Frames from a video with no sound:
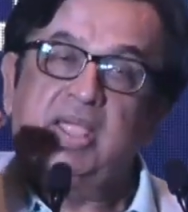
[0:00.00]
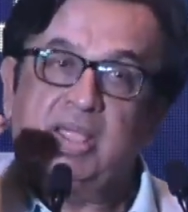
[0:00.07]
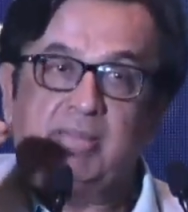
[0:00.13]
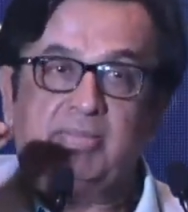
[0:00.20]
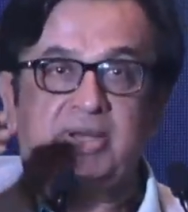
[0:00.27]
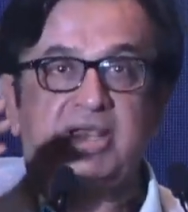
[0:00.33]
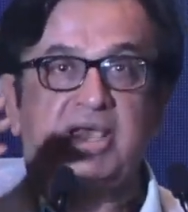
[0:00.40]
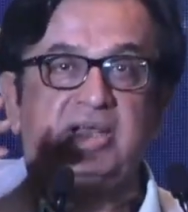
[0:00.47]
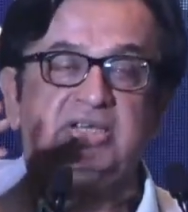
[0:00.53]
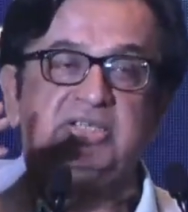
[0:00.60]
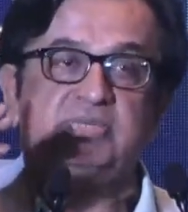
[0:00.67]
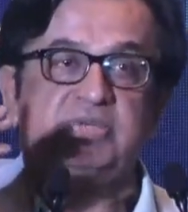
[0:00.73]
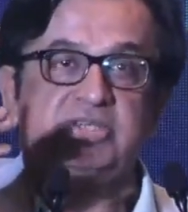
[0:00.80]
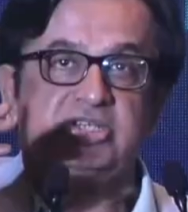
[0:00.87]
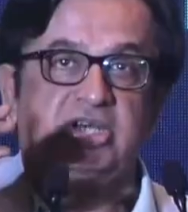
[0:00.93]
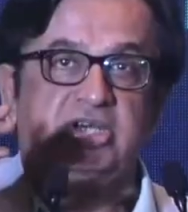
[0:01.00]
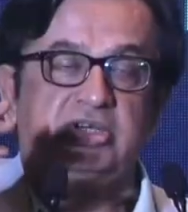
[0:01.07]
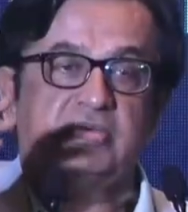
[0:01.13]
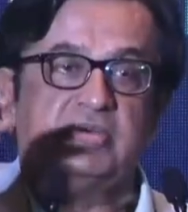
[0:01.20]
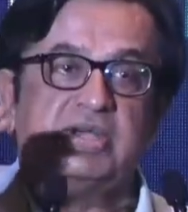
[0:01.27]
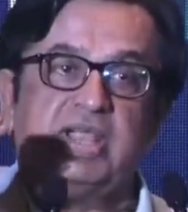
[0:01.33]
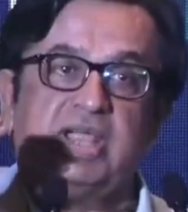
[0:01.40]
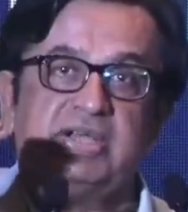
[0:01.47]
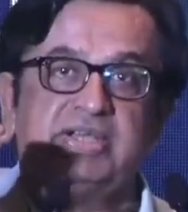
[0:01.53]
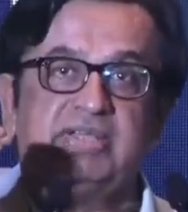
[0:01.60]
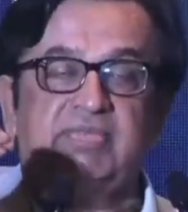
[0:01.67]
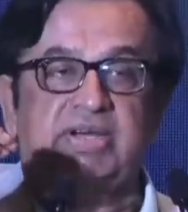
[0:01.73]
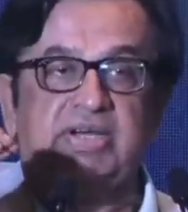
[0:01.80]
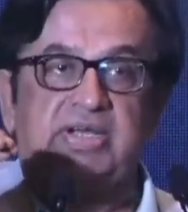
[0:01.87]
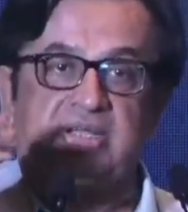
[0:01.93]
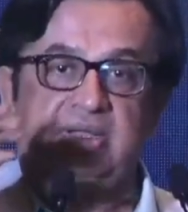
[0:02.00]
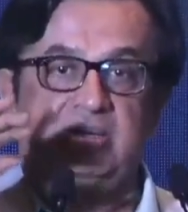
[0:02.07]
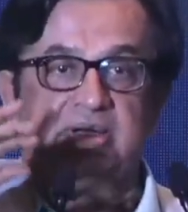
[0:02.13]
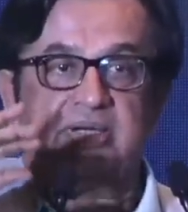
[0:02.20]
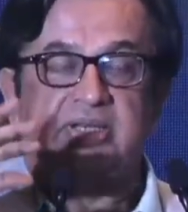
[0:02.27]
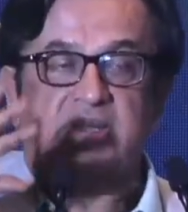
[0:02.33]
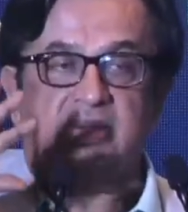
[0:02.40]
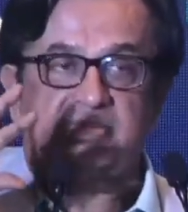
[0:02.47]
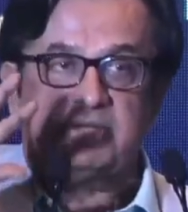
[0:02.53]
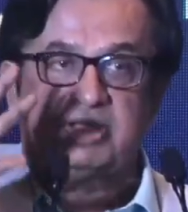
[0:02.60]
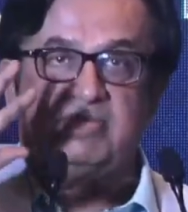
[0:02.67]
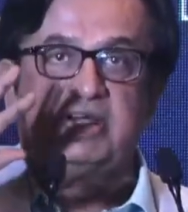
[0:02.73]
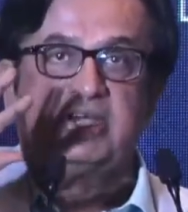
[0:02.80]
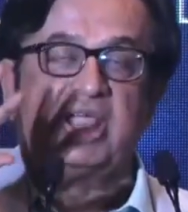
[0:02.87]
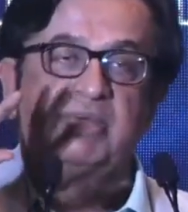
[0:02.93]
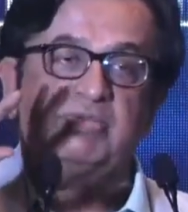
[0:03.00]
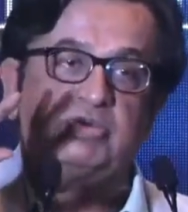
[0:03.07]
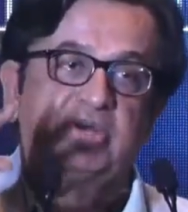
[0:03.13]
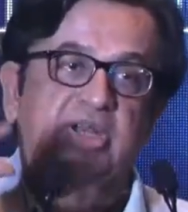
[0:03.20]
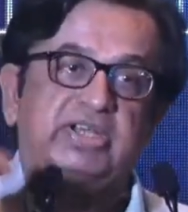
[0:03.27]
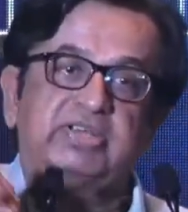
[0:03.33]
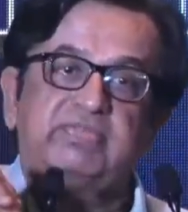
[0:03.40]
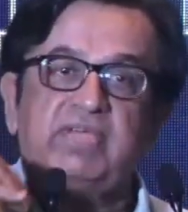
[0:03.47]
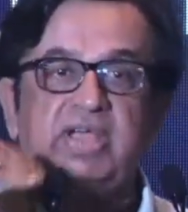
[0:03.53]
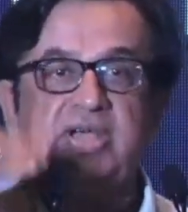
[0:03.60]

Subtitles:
But the errors were genuine, and they have given time to rectify,